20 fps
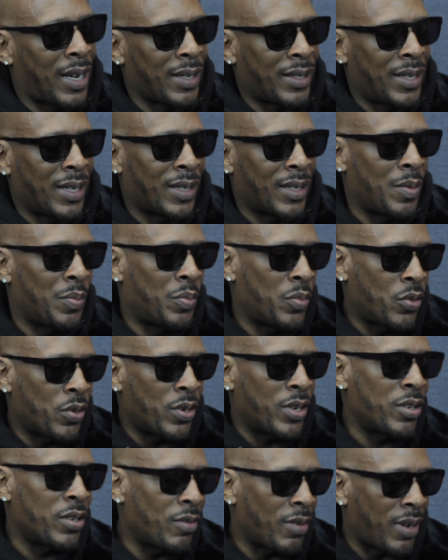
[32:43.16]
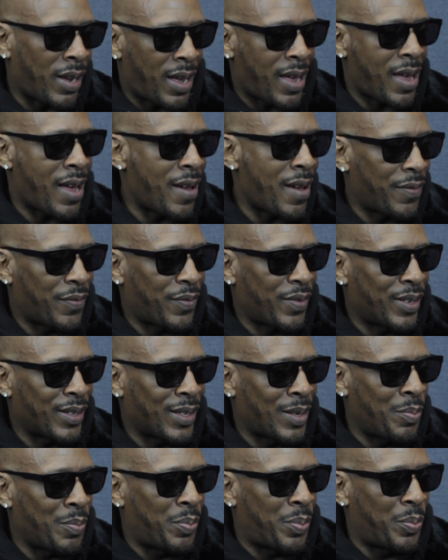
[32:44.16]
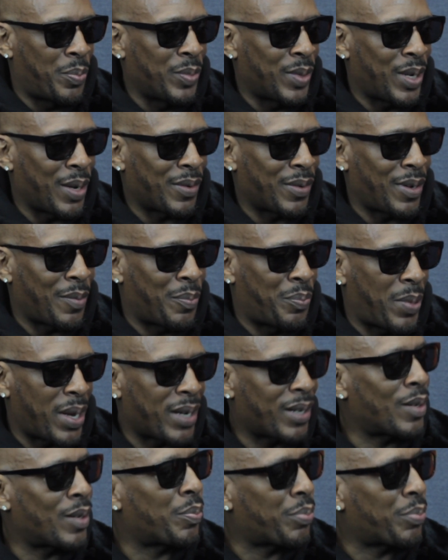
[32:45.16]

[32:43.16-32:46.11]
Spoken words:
I think the more you have, the better the